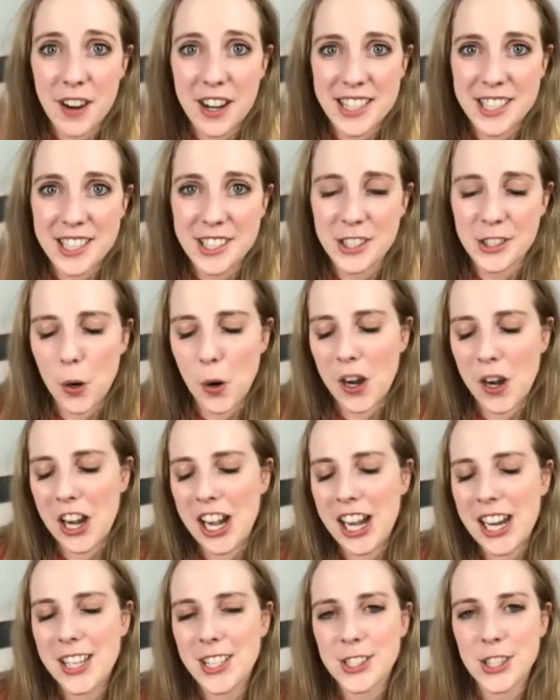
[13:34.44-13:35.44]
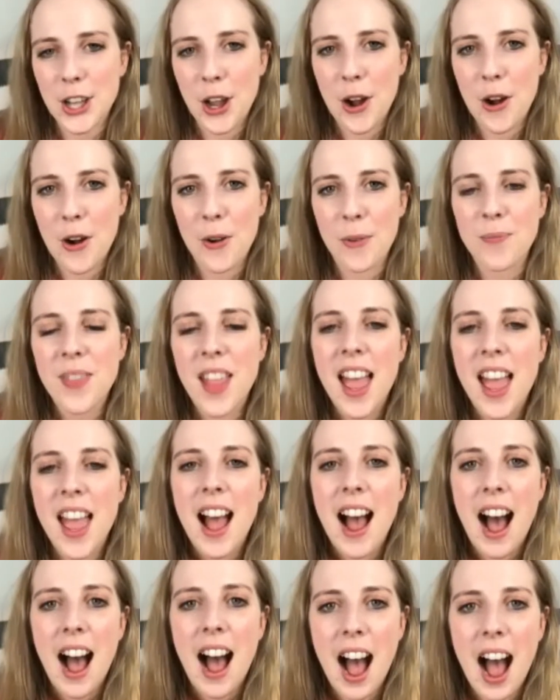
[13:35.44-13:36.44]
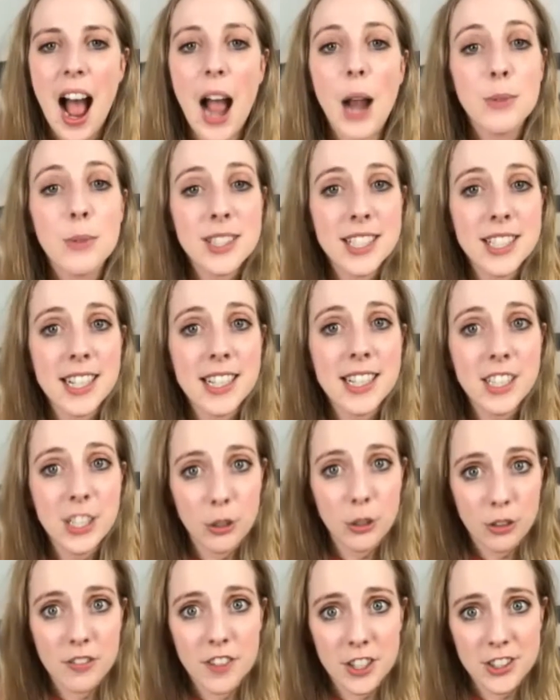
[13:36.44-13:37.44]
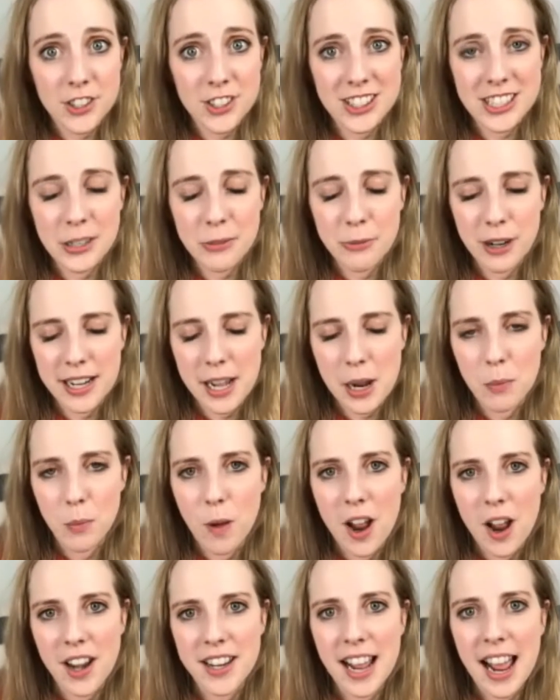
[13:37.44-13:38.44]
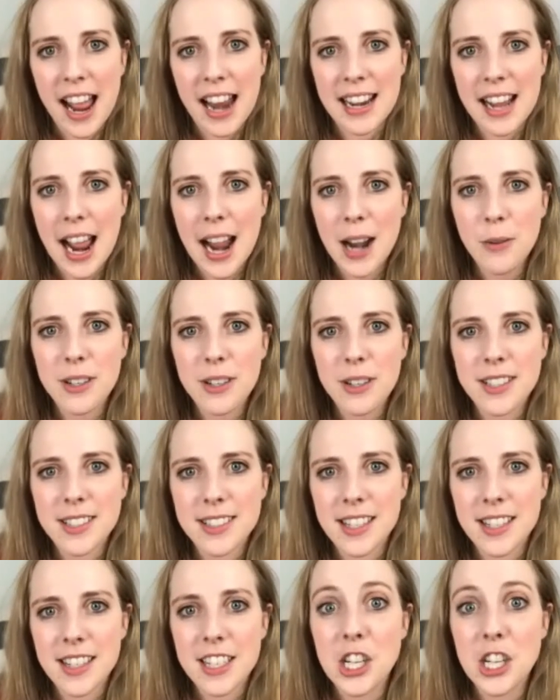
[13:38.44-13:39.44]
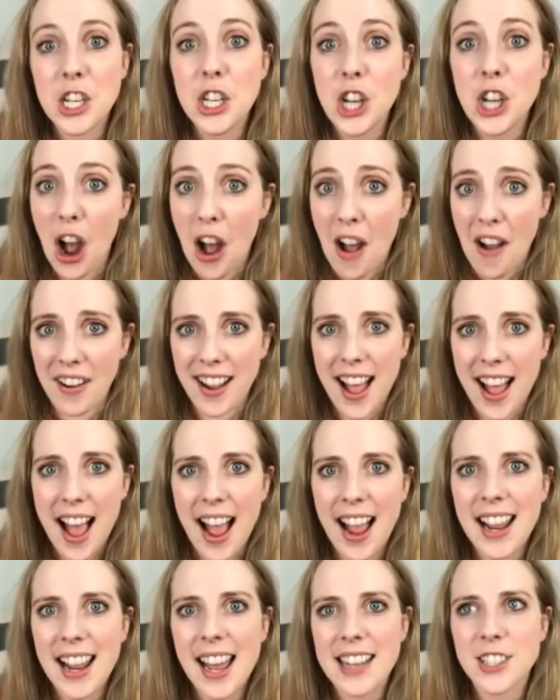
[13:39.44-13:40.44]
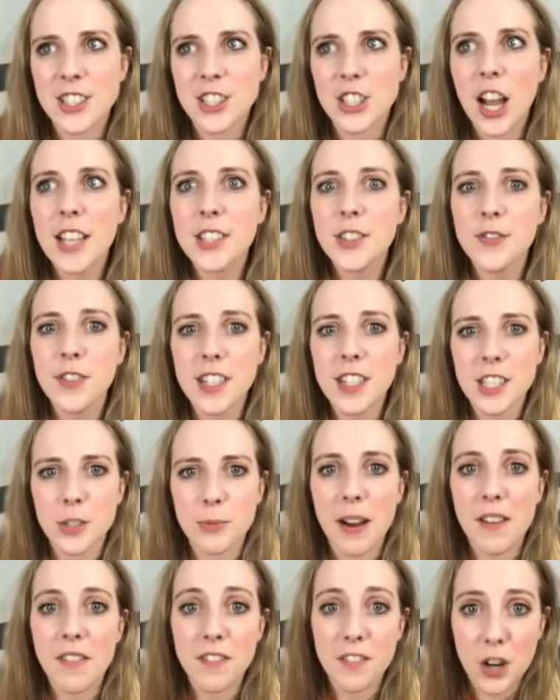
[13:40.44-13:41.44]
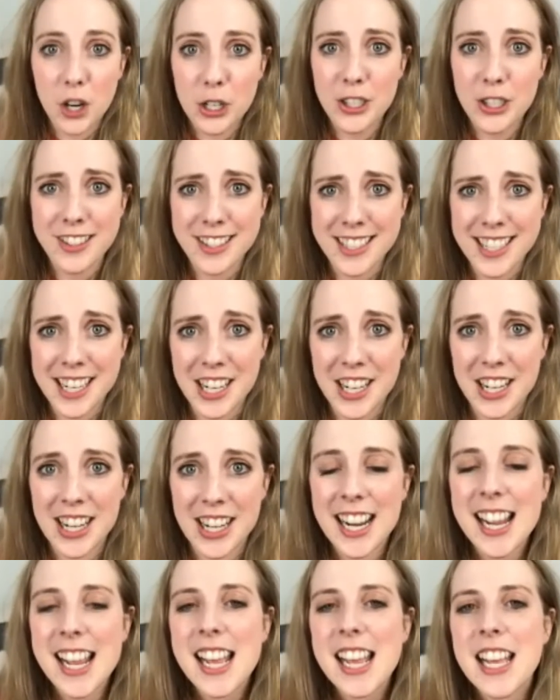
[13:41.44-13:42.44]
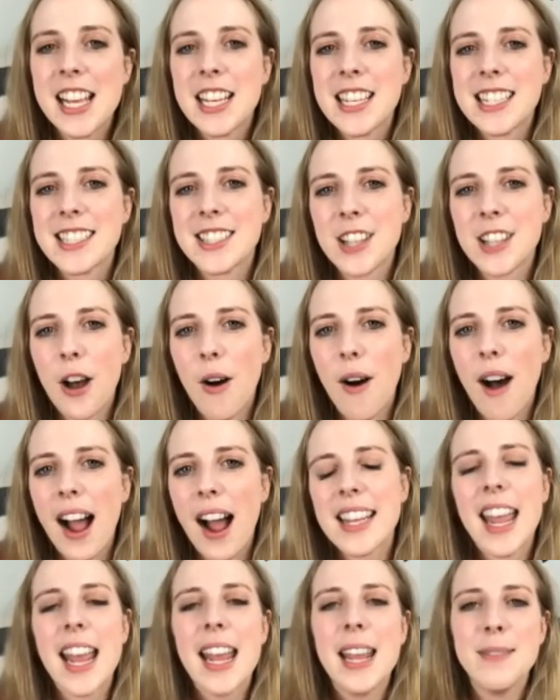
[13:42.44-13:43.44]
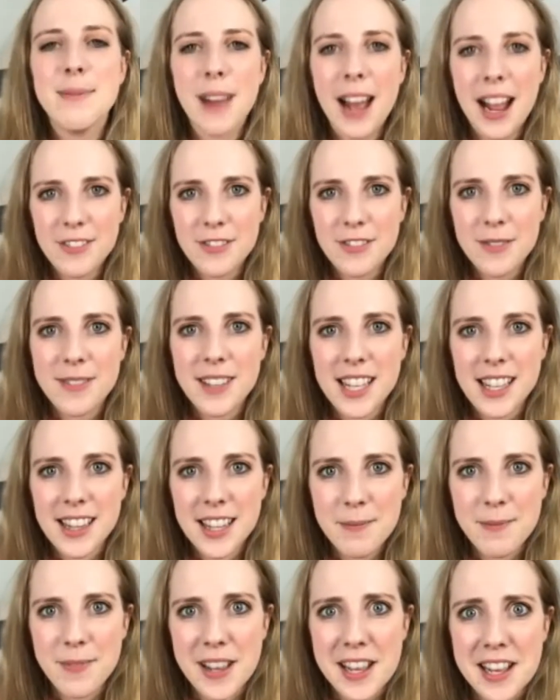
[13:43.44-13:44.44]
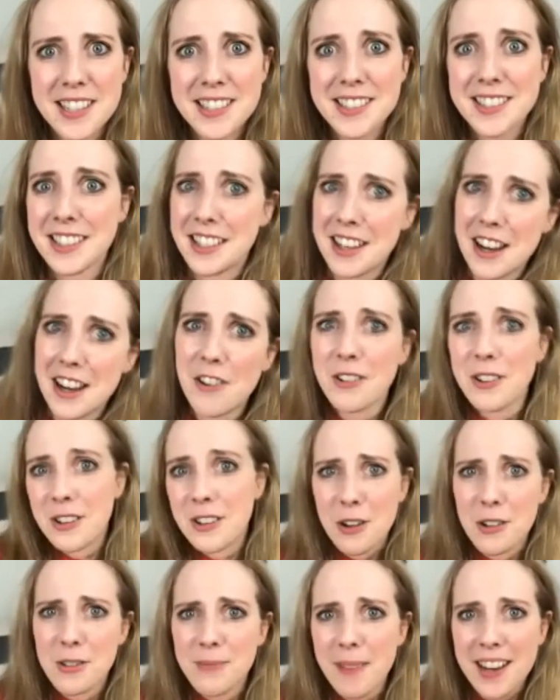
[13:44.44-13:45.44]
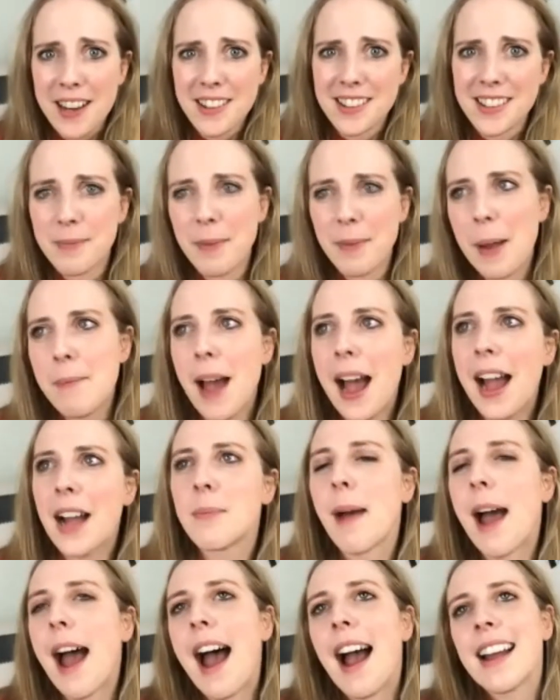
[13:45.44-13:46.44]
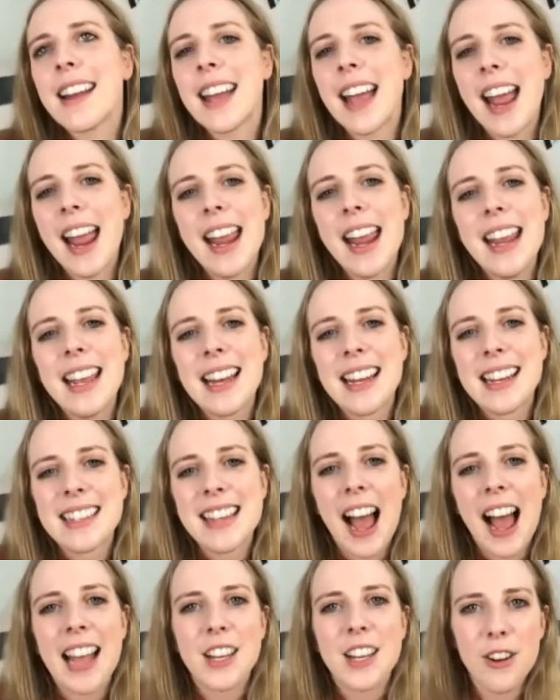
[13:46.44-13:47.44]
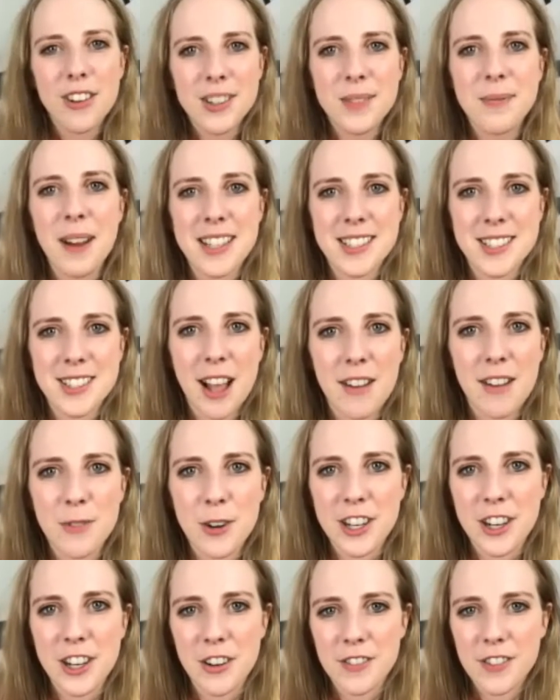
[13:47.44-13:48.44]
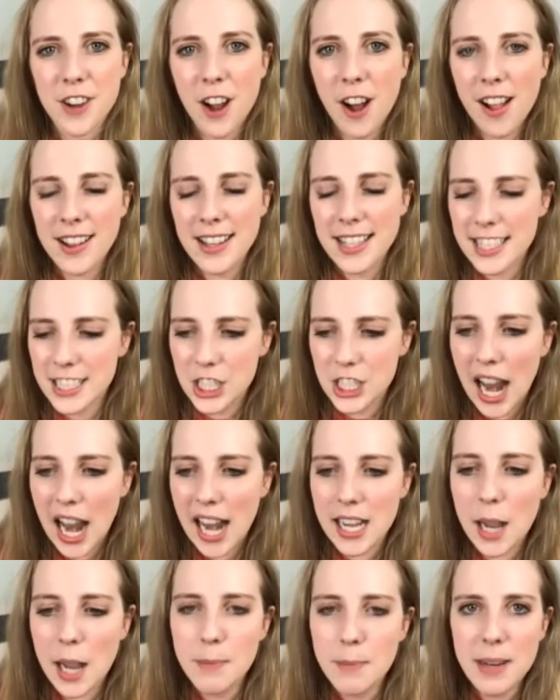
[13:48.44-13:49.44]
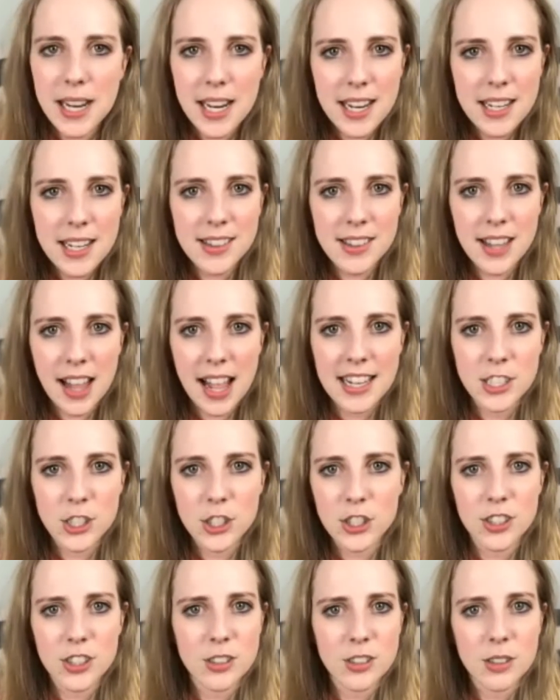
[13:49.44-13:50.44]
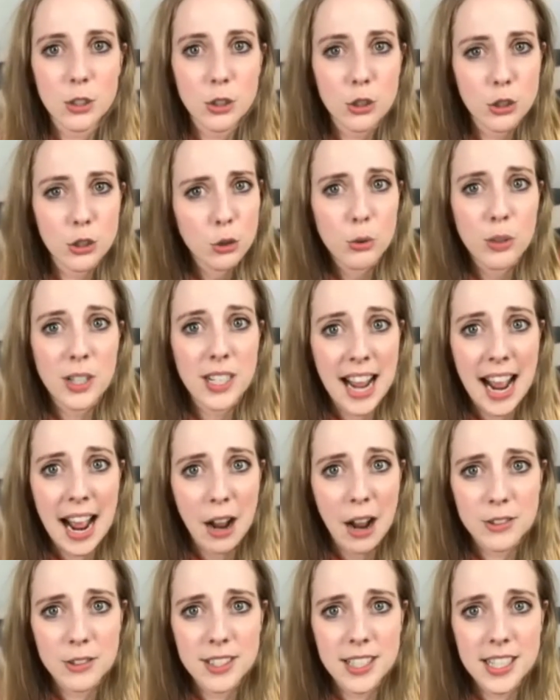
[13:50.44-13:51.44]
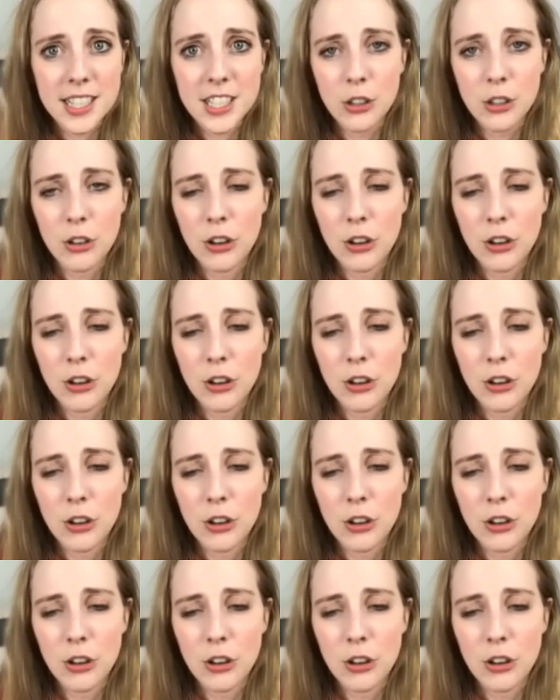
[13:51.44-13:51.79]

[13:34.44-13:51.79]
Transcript: funny story. So I was in university when I won and I was young. I had just finished my first year. So I came back from the Olympics, gold medal in my backpack, and I go into my sophomore year of college and I'm in like just student housing,